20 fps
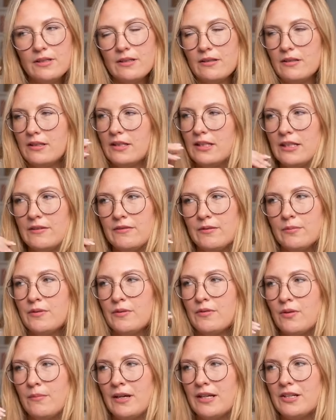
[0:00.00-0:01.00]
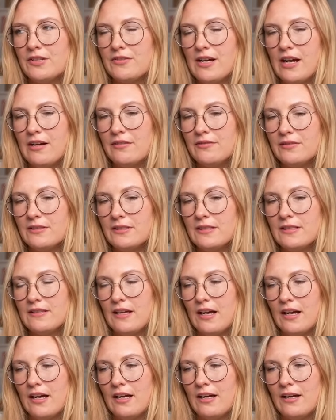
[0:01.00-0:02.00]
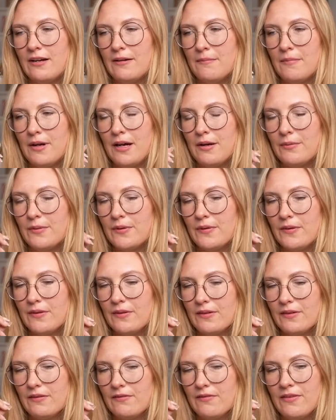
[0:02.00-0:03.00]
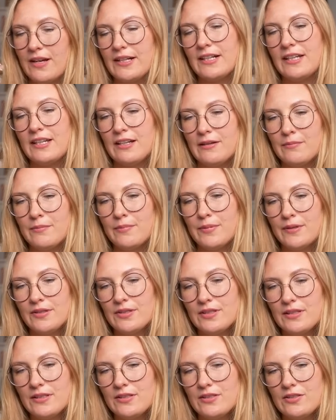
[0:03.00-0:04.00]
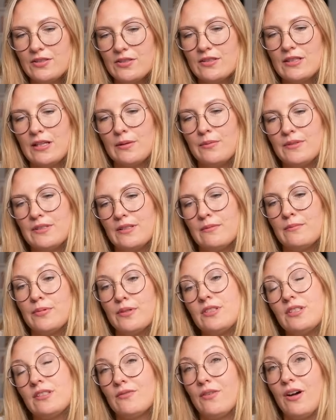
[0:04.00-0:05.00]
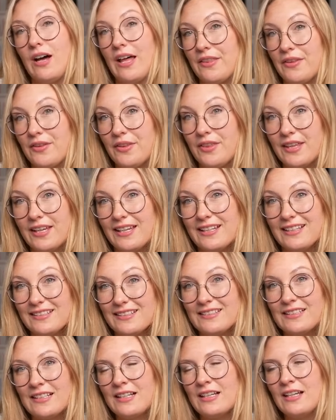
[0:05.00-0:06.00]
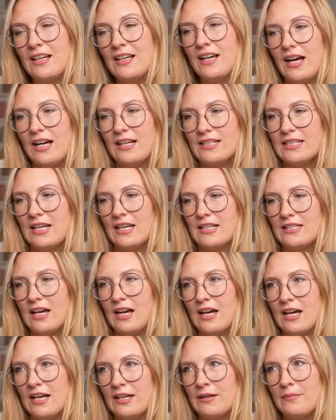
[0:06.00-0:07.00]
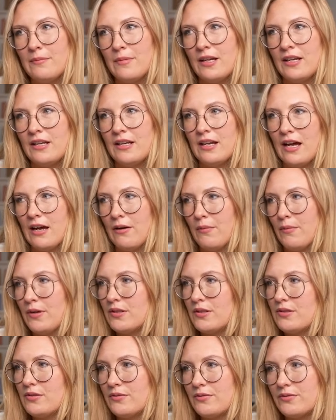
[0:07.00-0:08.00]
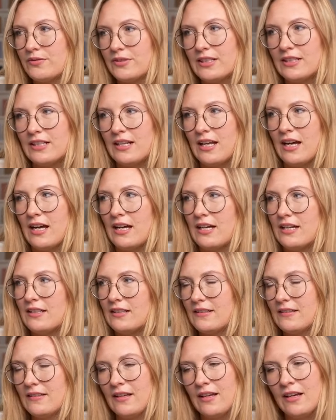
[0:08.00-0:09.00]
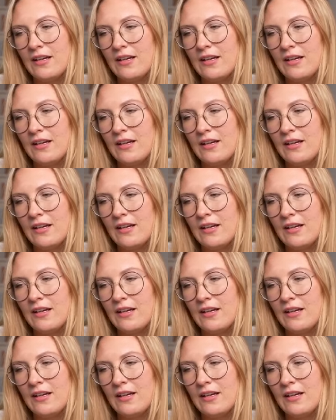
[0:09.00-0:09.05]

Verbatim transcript: Even before my travels, I was very ambitious. Just I was ambitious for other things at that time, and I want to realize